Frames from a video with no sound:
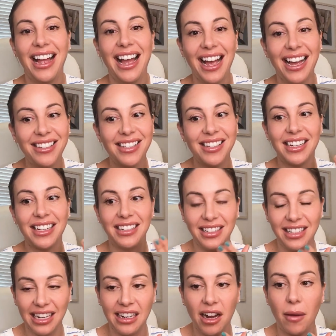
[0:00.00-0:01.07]
Heston
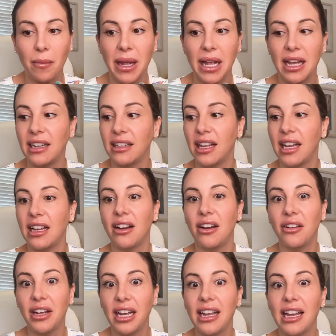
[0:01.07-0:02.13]
can come in and like,
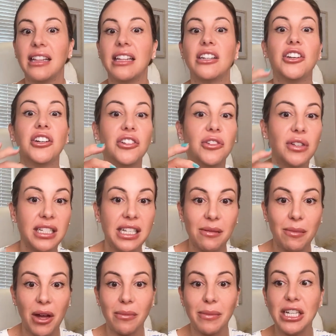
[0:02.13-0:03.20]
"Hey, Caitlin, you're doing DM
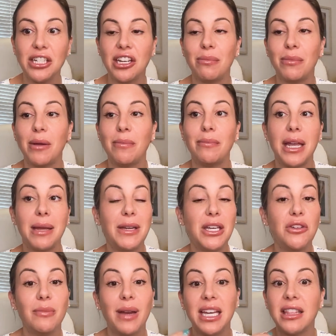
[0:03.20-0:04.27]
automation, but maybe
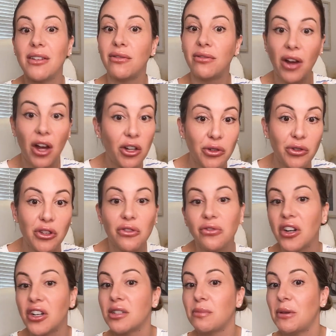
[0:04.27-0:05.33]
you make them follow you
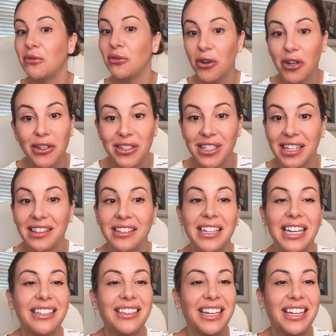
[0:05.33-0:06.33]
first before you send the link."